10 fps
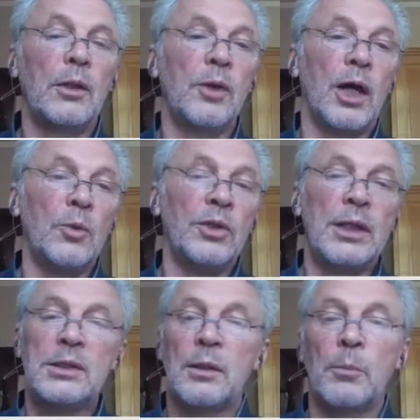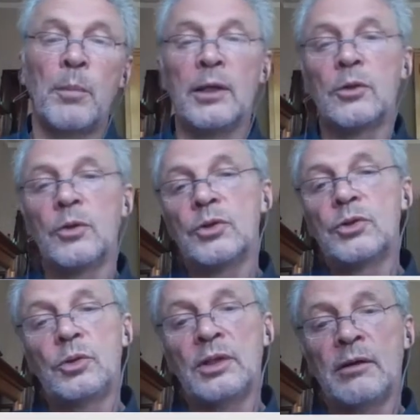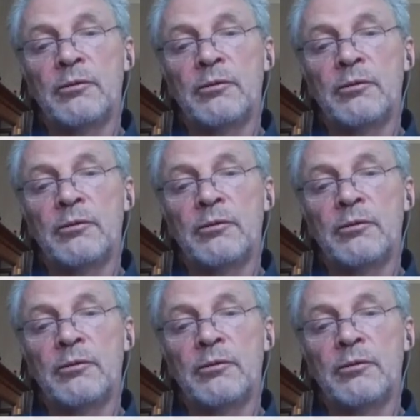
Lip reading: Nowadays, mangoes you can